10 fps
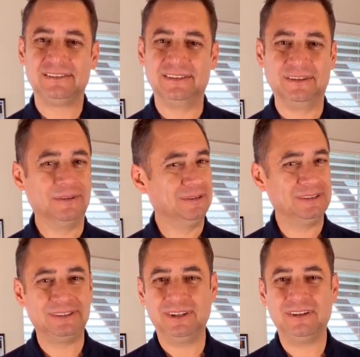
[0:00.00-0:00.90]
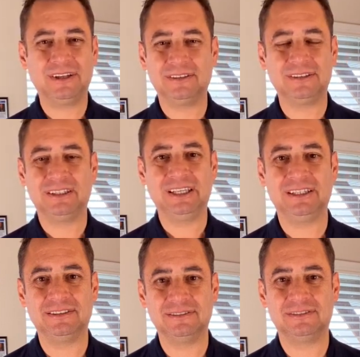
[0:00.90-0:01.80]
You know, it's not a good
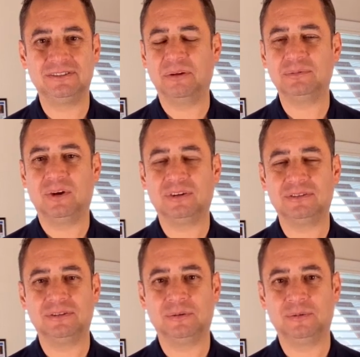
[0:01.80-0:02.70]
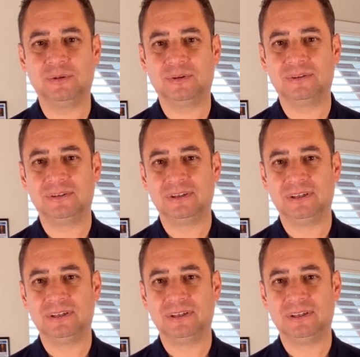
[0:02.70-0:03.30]
thing. Stop talking to the good Lord.